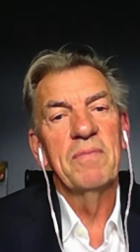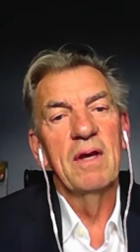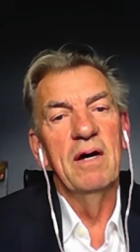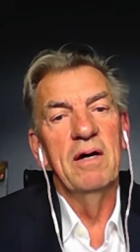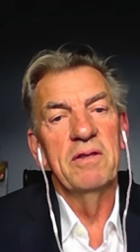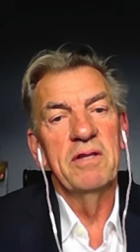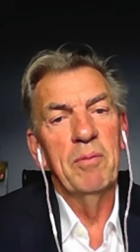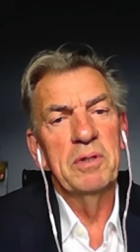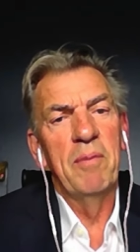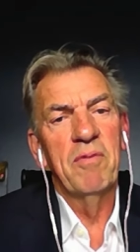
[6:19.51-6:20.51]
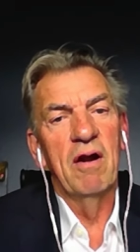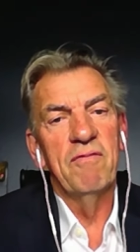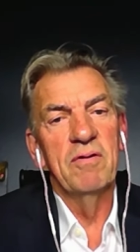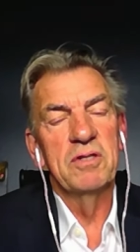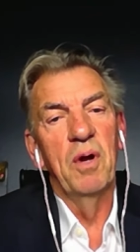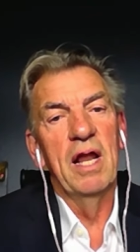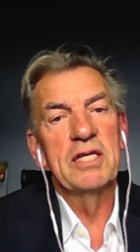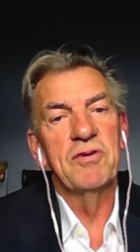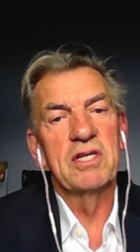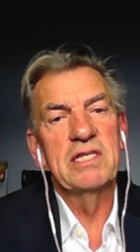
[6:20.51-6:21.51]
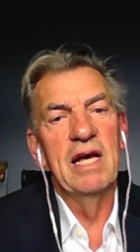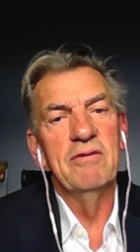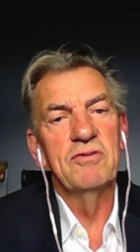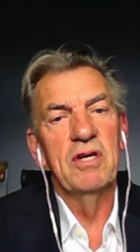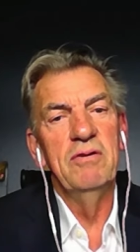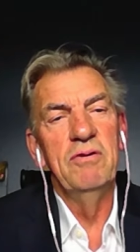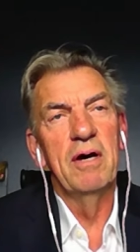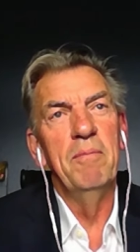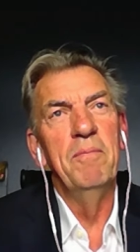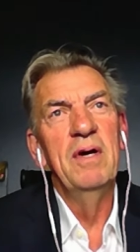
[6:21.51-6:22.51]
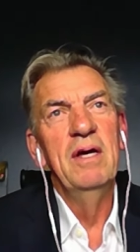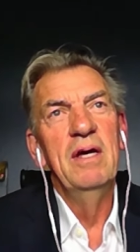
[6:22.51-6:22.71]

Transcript: uh, the Liberal Democrat vote to a lesser extent. And um,